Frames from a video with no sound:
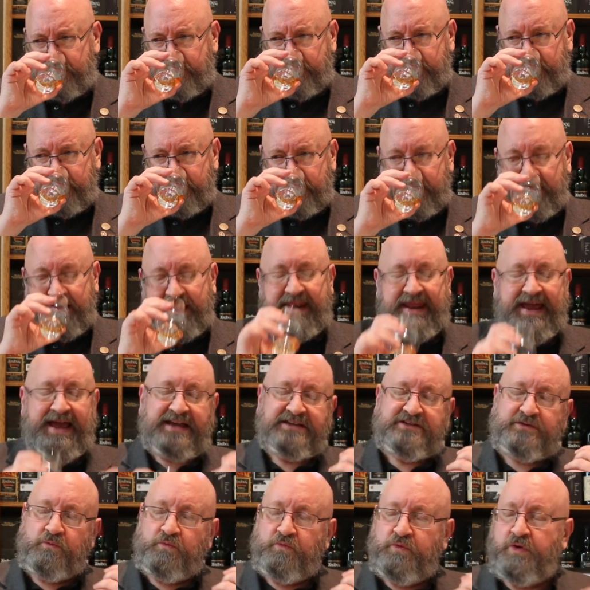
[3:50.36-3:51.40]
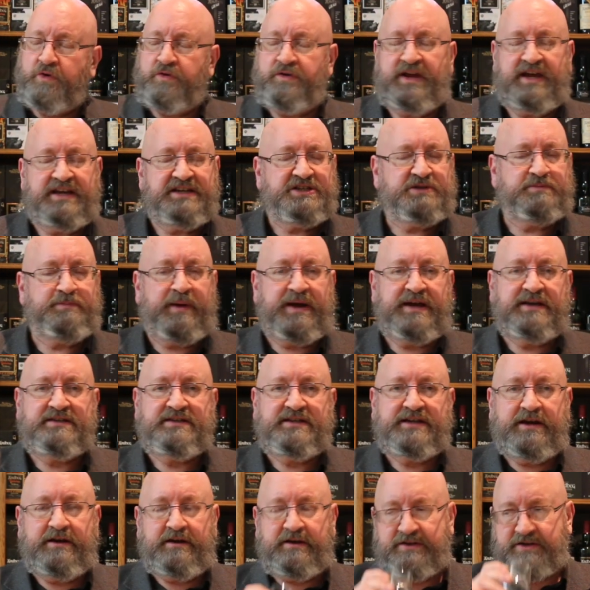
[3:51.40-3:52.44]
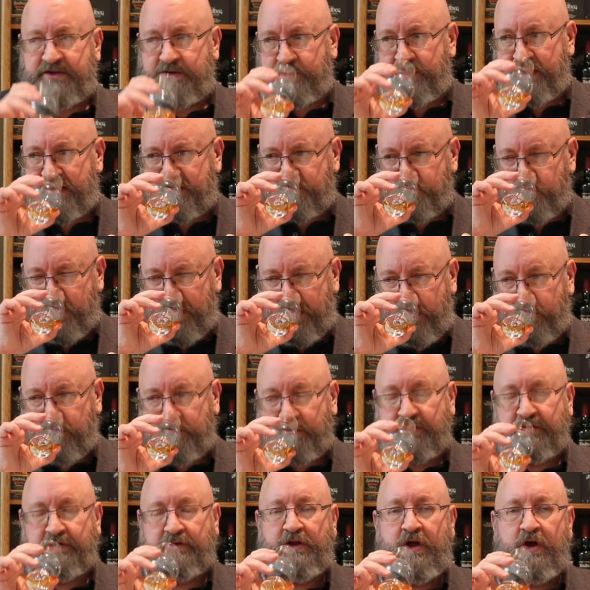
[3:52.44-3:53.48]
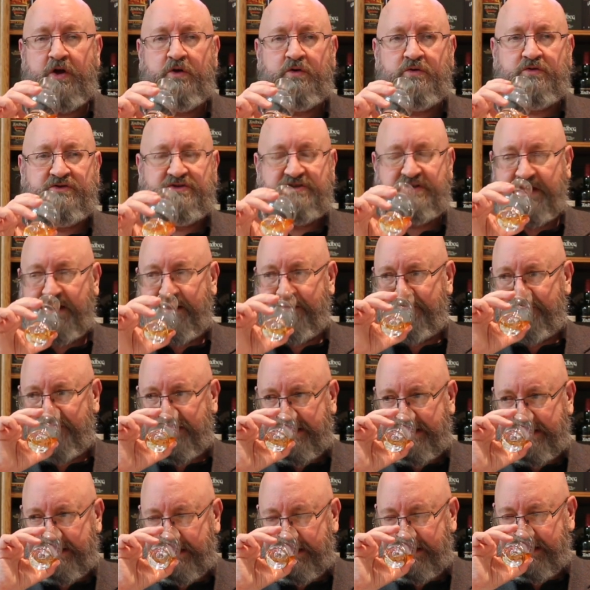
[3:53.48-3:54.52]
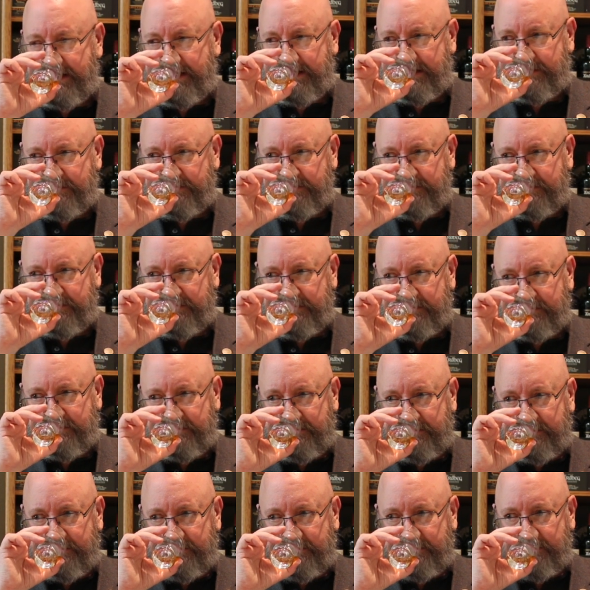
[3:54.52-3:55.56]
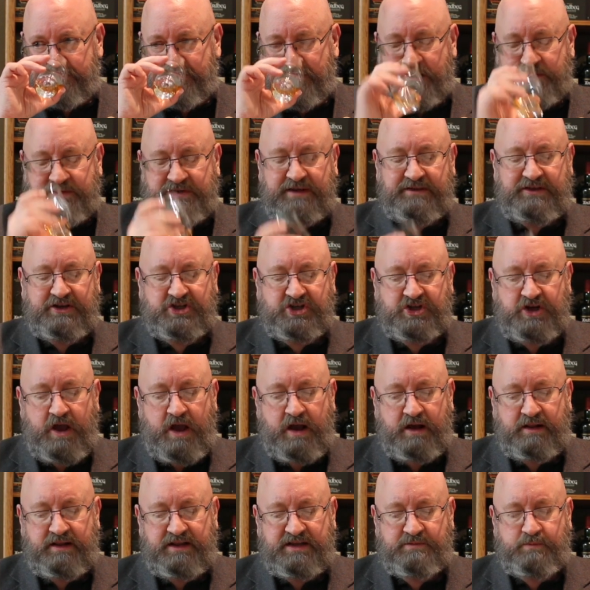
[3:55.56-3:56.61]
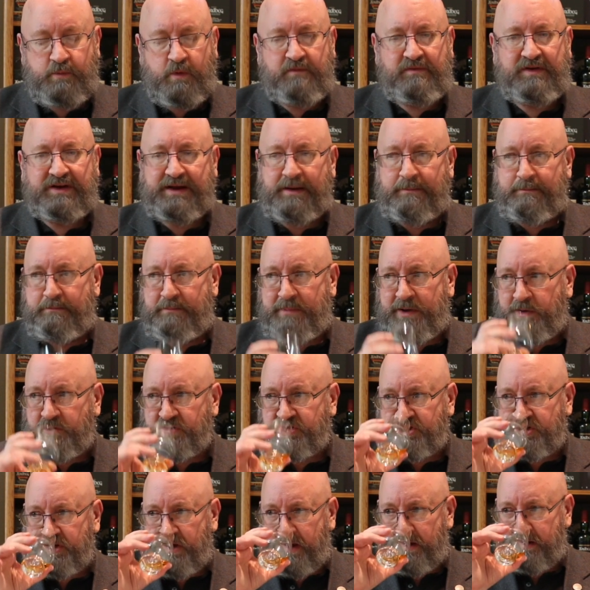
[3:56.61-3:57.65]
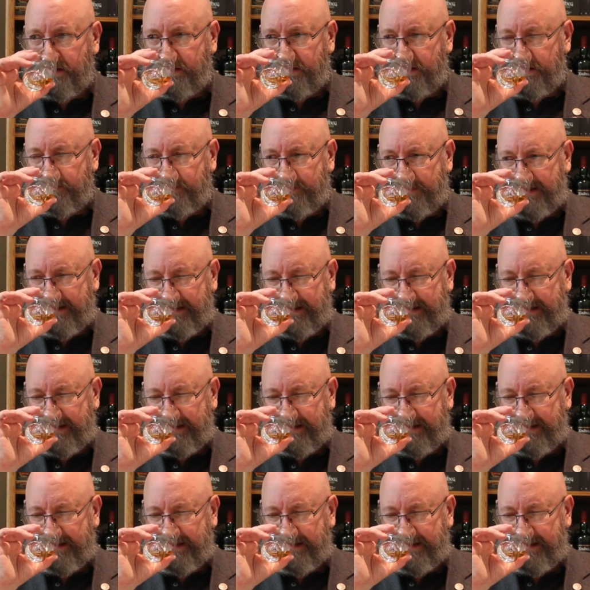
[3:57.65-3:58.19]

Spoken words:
It has a real nice spice character as well. Loads of vanilla. I'd say the chocolate is more of like a milk chocolate.